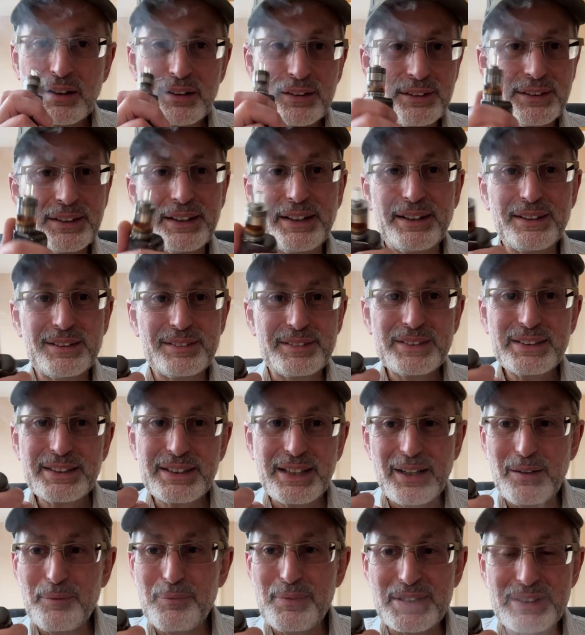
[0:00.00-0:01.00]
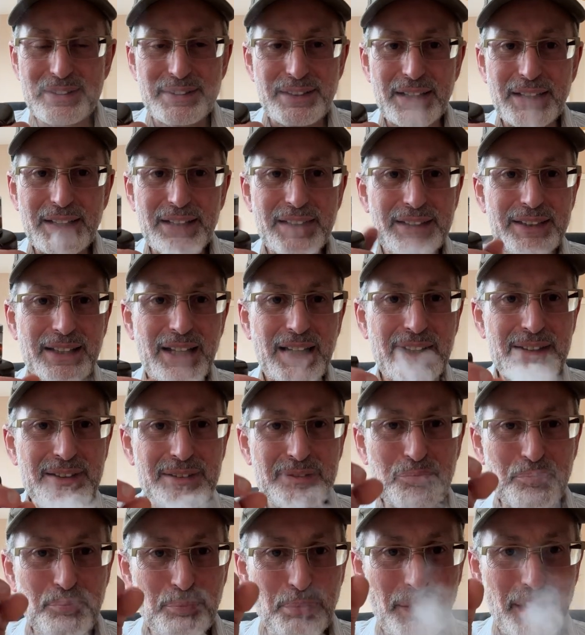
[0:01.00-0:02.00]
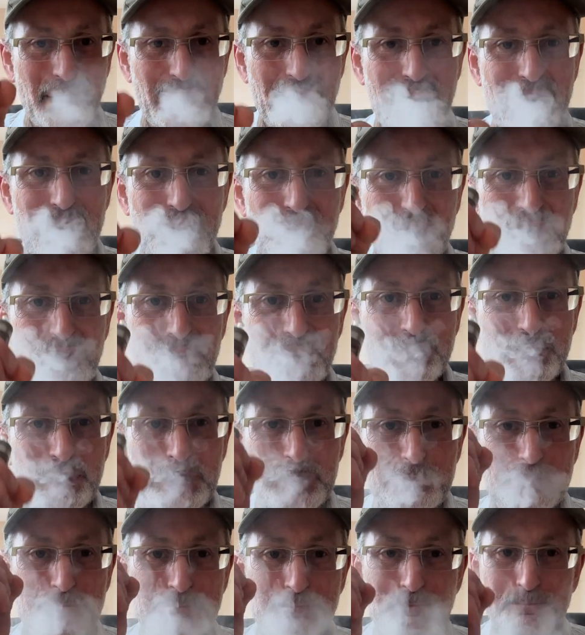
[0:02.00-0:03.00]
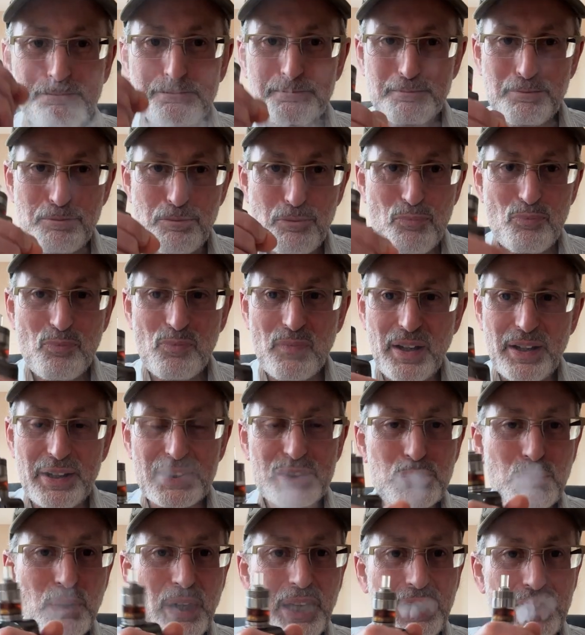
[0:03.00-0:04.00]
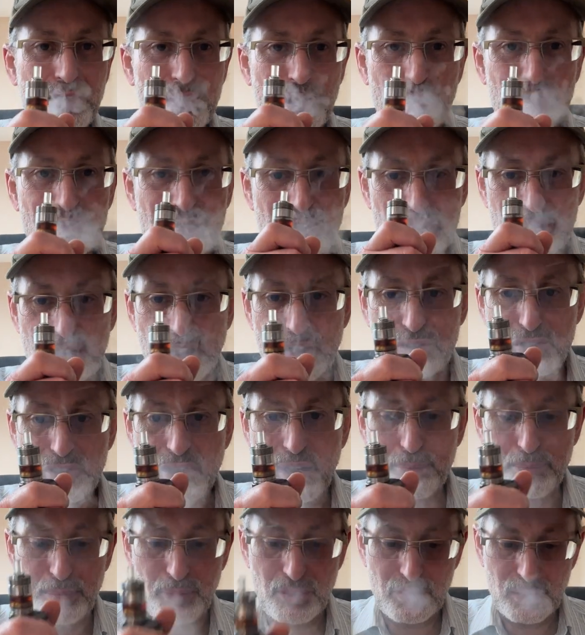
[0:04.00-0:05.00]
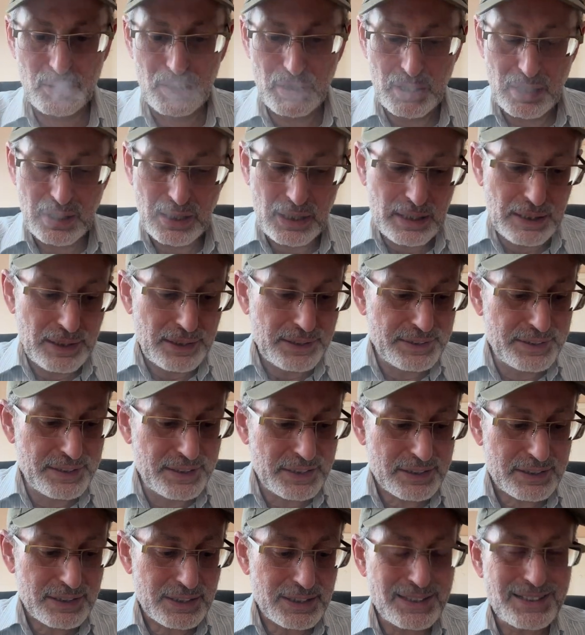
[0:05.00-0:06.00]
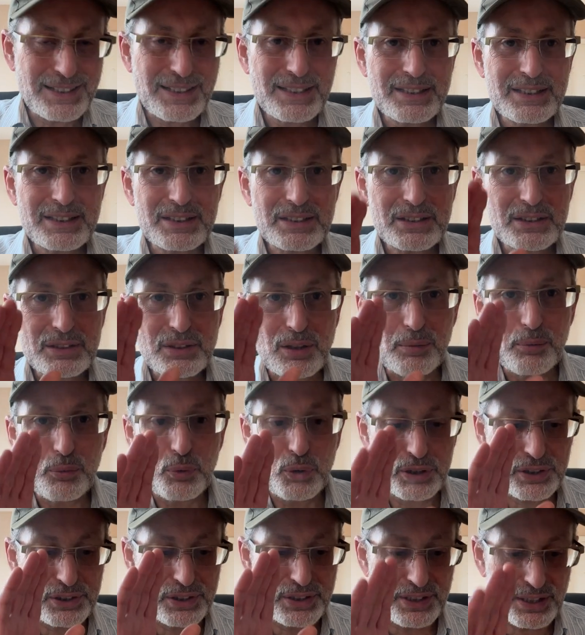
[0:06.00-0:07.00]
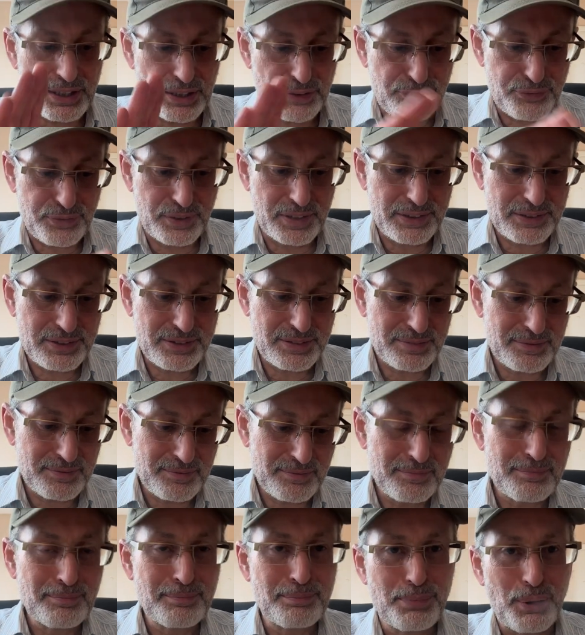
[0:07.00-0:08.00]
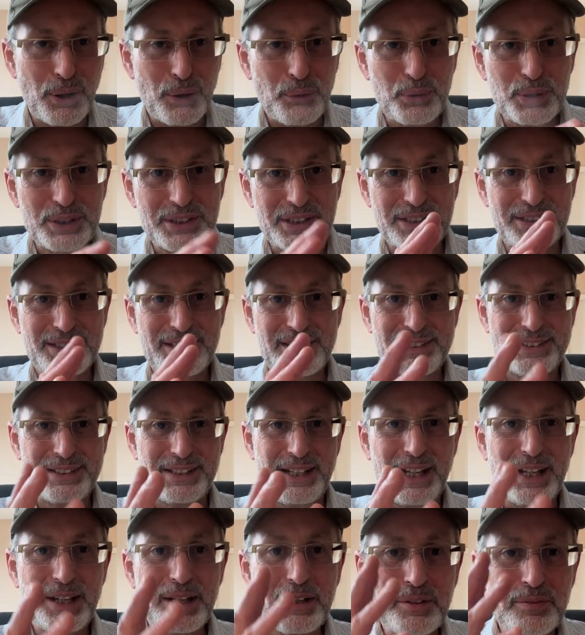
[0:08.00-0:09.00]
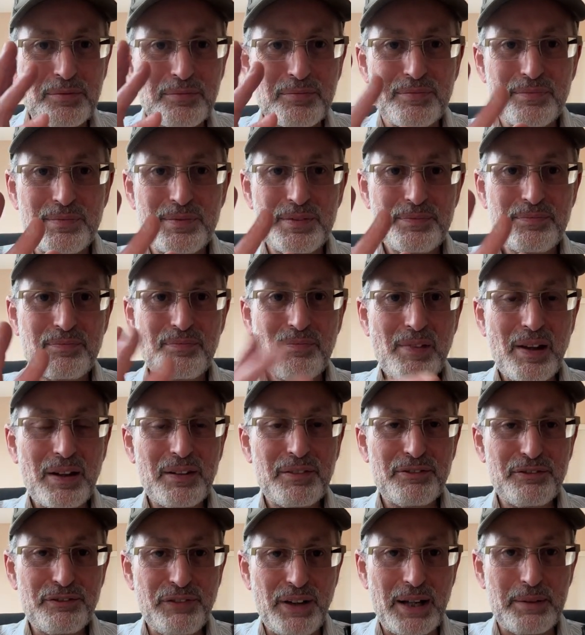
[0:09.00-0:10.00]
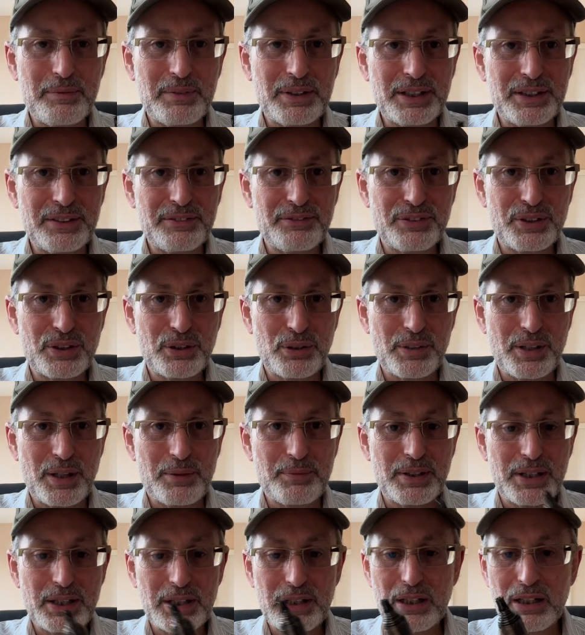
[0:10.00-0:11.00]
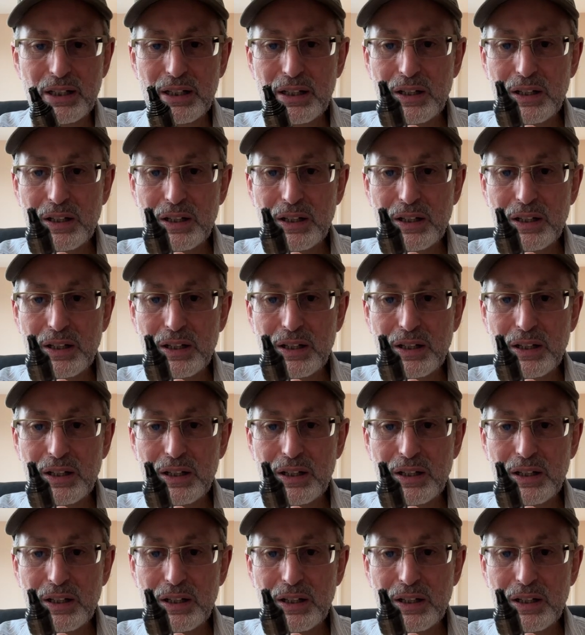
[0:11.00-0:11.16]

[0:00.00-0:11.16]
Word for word: Yeah, you can't mistake that black honey. That's why I love this El Chapo. This is a somewhat different, but within the same family, if you know what I mean.